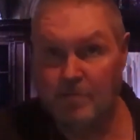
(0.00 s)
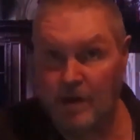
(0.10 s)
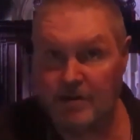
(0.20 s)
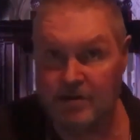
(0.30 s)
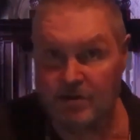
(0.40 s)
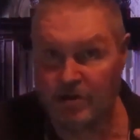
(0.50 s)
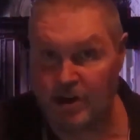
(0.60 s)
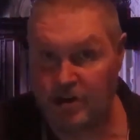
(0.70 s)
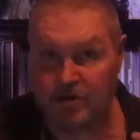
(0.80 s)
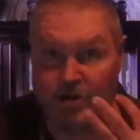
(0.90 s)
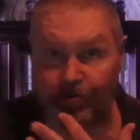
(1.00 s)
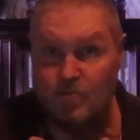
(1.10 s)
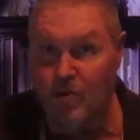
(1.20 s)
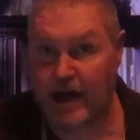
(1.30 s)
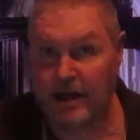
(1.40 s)
His presence is going to
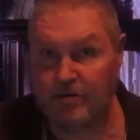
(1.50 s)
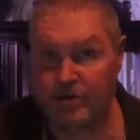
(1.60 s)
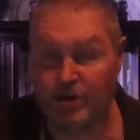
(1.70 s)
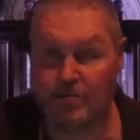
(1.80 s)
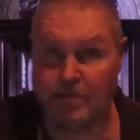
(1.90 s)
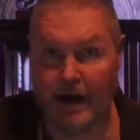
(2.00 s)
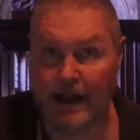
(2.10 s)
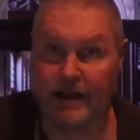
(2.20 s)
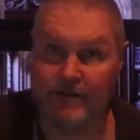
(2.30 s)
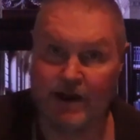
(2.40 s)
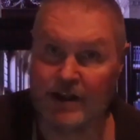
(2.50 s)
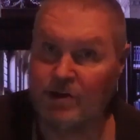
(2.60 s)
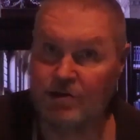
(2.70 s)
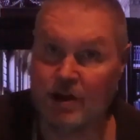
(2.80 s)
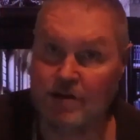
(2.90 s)
surround your body
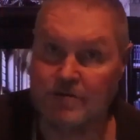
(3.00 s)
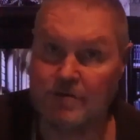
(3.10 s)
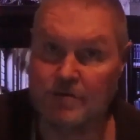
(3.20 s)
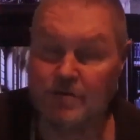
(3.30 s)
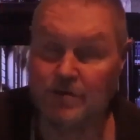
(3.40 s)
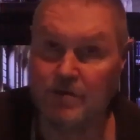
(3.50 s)
head to toe.